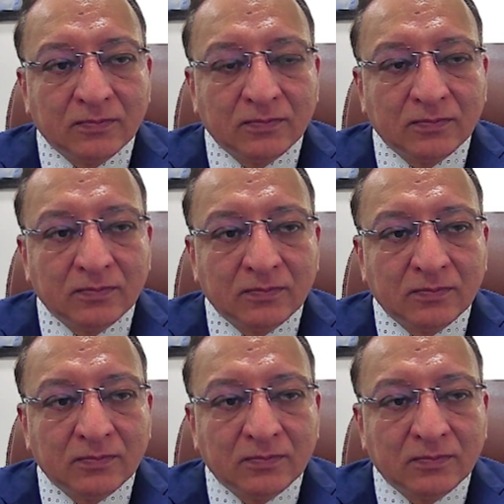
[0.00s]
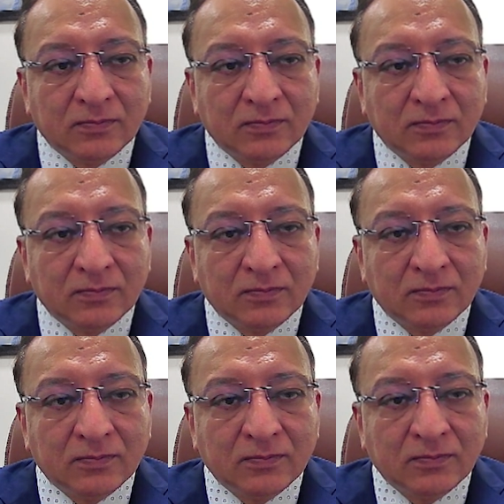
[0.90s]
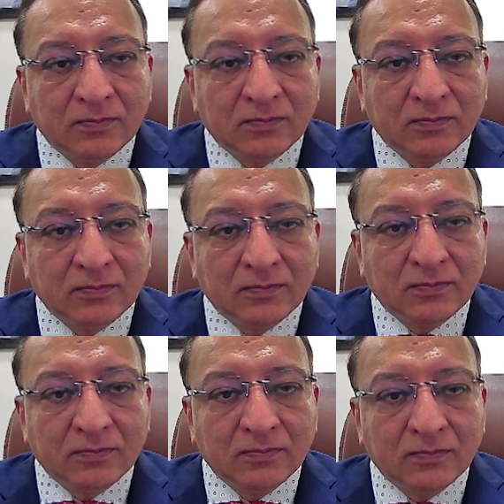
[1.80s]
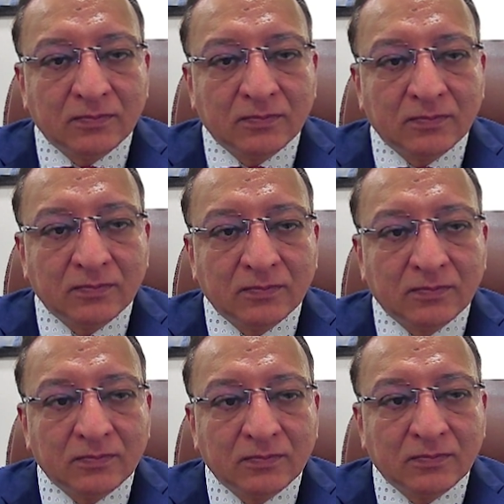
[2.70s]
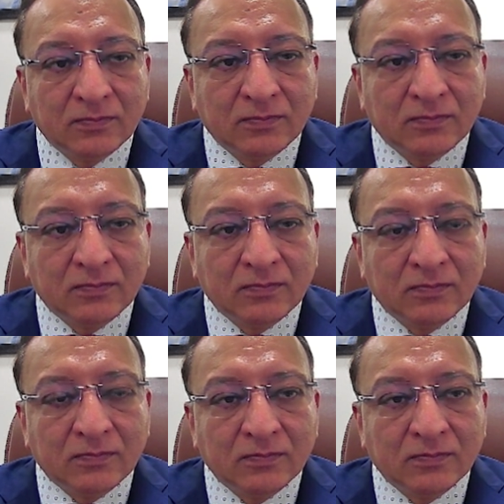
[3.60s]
No words are spoken by the person on screen.